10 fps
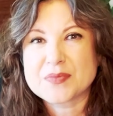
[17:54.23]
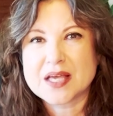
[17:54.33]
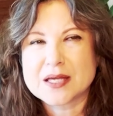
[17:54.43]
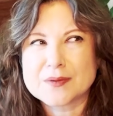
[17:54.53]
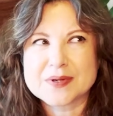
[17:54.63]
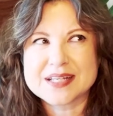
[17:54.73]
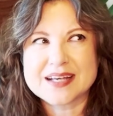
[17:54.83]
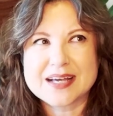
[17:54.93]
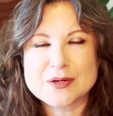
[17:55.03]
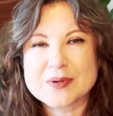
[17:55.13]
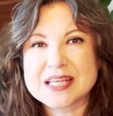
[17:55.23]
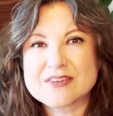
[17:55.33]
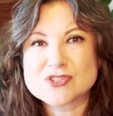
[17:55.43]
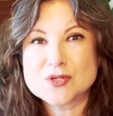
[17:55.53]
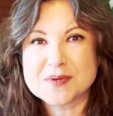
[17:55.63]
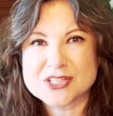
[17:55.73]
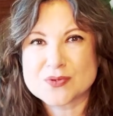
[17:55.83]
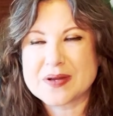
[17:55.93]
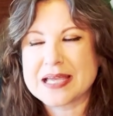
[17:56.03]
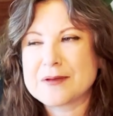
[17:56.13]
I don't want to give too much
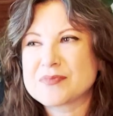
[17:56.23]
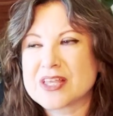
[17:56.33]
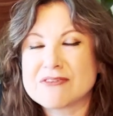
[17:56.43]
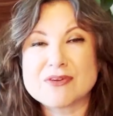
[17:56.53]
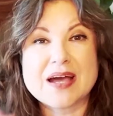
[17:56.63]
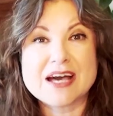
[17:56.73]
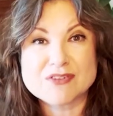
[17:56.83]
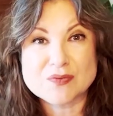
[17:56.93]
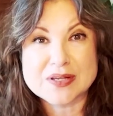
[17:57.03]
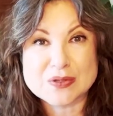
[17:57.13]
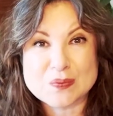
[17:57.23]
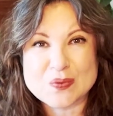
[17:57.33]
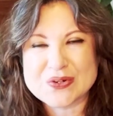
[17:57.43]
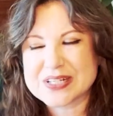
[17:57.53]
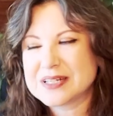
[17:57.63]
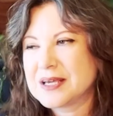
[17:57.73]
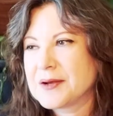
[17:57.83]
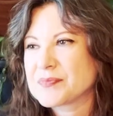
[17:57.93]
away if you haven't read The Warden,